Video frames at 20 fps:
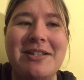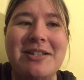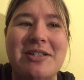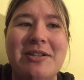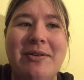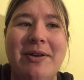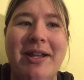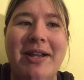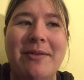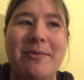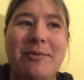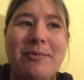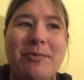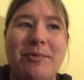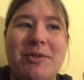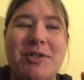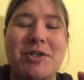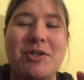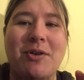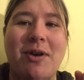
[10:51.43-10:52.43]
So I had
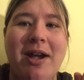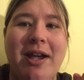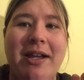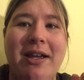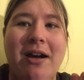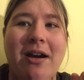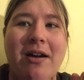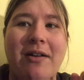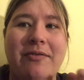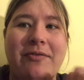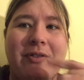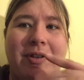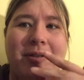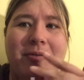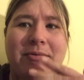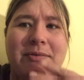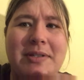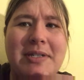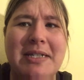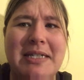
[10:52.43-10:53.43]
to dry off
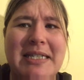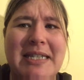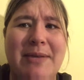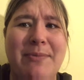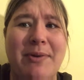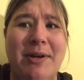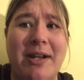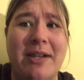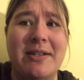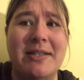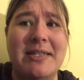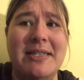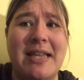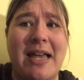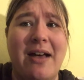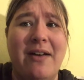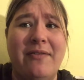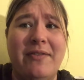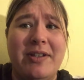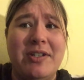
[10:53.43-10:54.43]
and see what I could
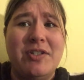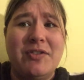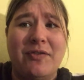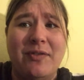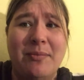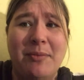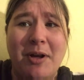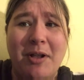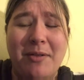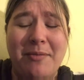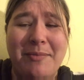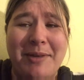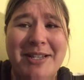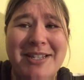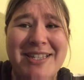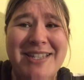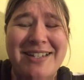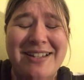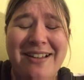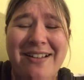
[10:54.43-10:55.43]
salvage from all of
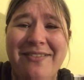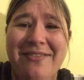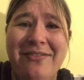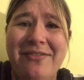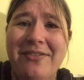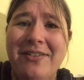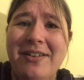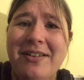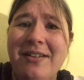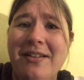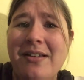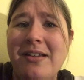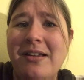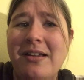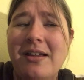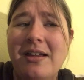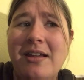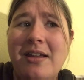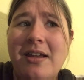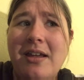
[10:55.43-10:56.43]
my stuff.
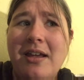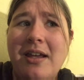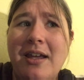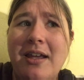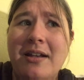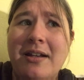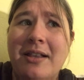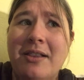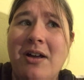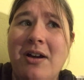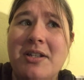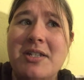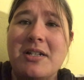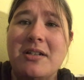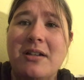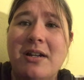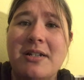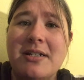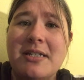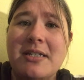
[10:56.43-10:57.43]
And I
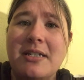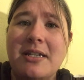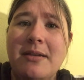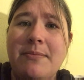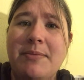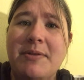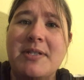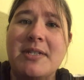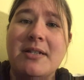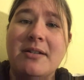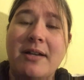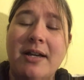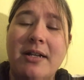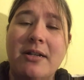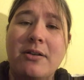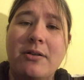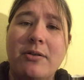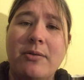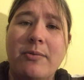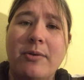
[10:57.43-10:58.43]
lost a lot of sleep and still
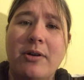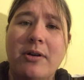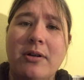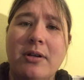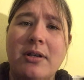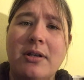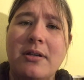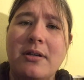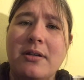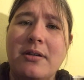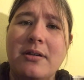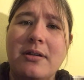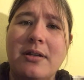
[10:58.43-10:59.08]
had to go to work.